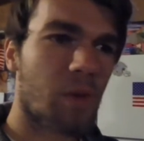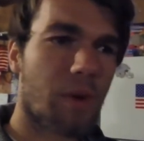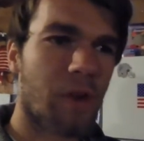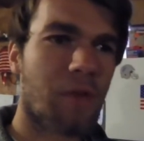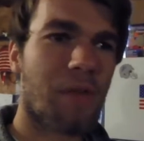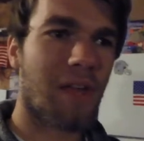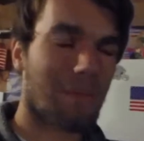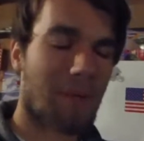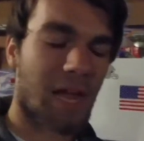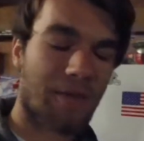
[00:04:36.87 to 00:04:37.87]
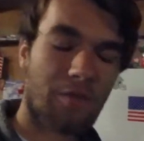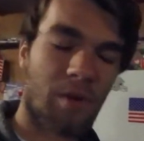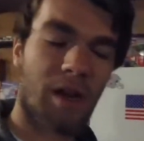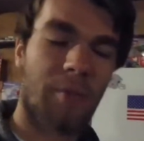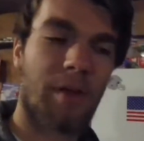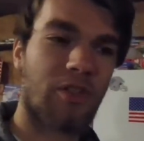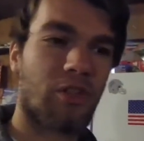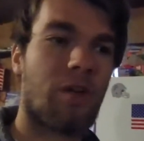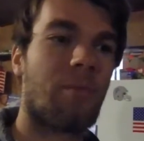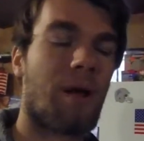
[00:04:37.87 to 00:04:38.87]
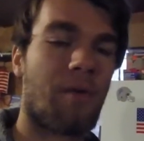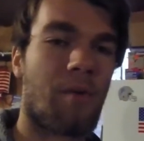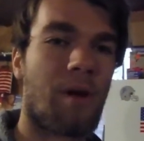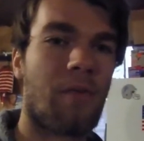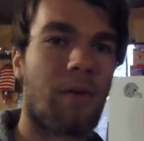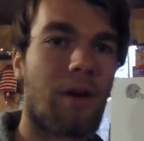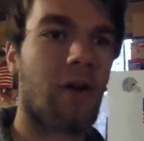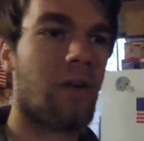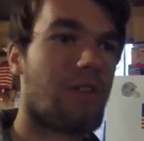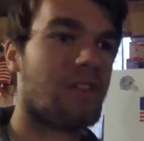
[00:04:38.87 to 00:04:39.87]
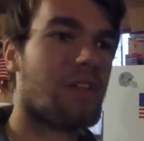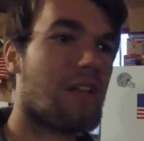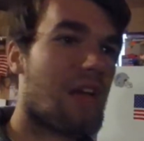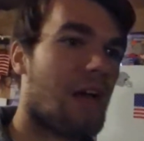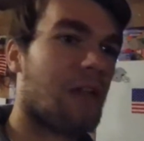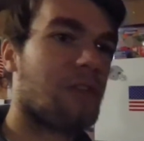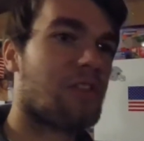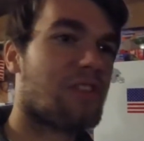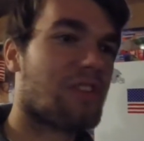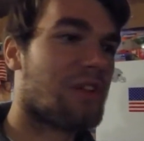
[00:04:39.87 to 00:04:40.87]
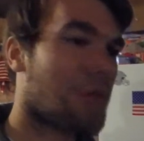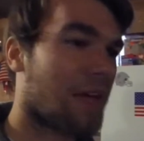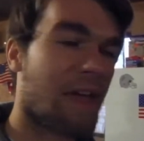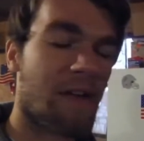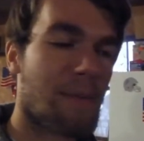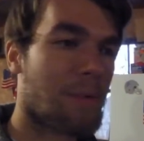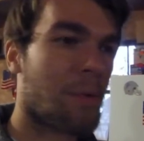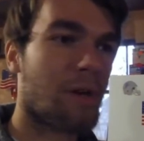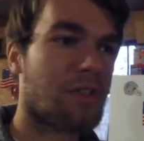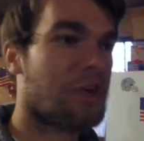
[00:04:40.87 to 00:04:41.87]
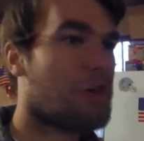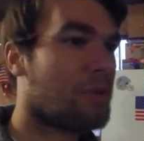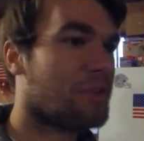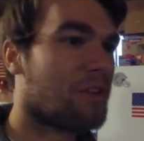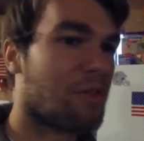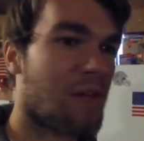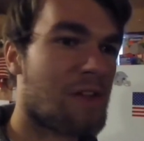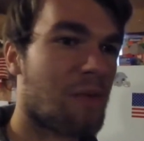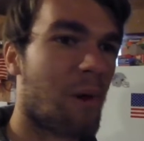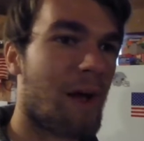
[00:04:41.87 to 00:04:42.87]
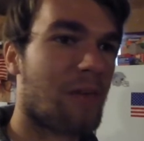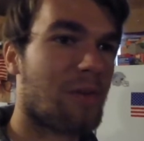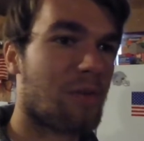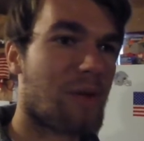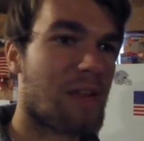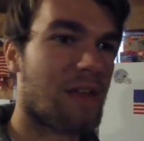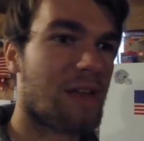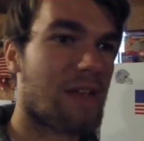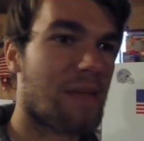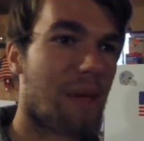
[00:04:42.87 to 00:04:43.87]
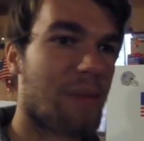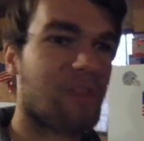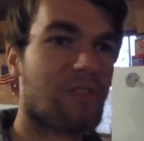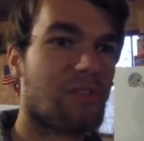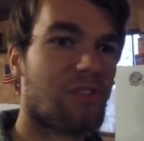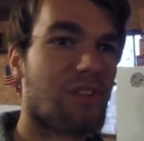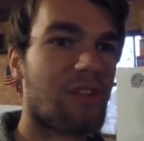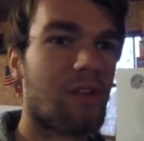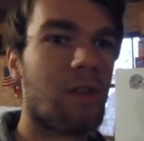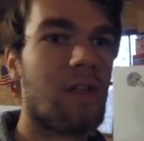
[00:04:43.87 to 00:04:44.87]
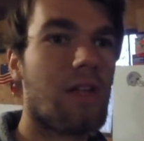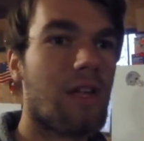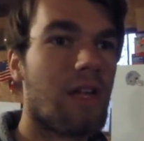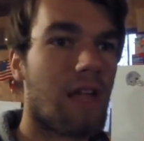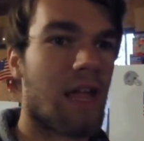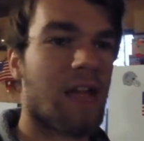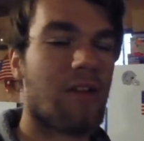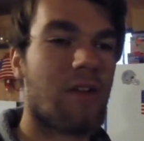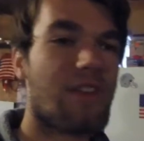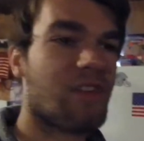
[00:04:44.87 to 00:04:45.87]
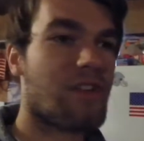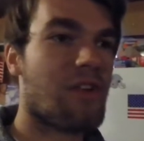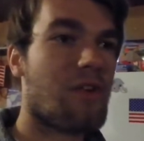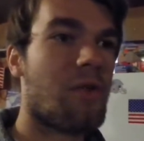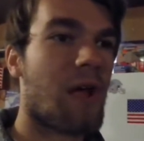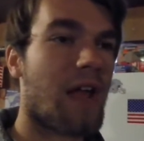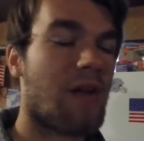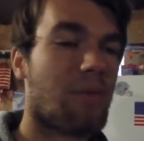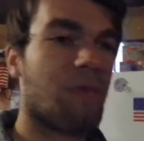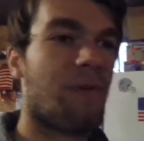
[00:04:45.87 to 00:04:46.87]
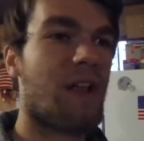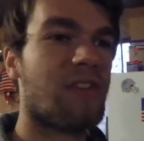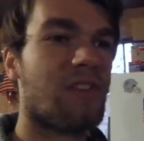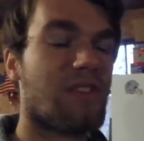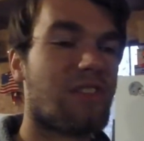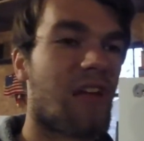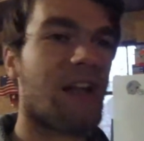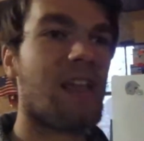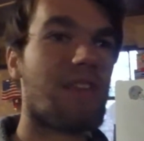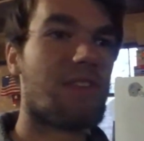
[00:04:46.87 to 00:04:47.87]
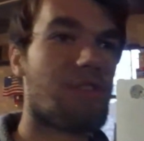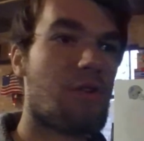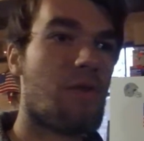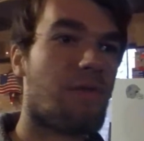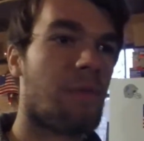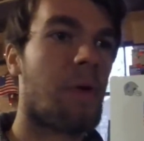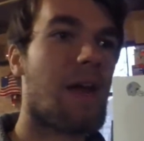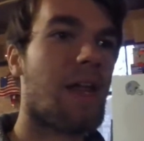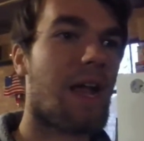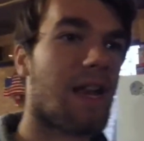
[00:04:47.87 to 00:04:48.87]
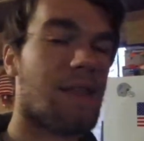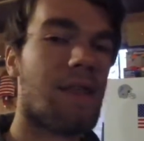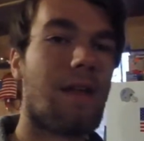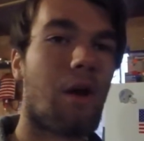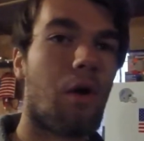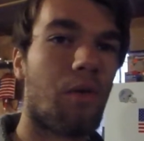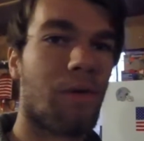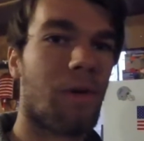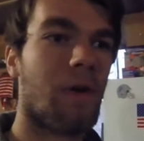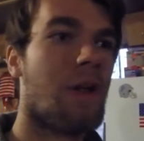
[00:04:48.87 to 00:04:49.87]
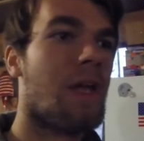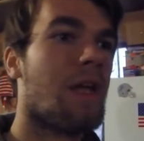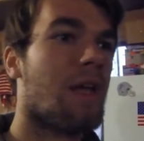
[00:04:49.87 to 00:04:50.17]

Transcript: One other thing I may have to run, I'm not sure, I'll probably run it regardless. There's these little, I can't remember what it's called, but it's a little thing you wire between the map sensor signal and your ECU, and it prevents the stock ECU from reading anything over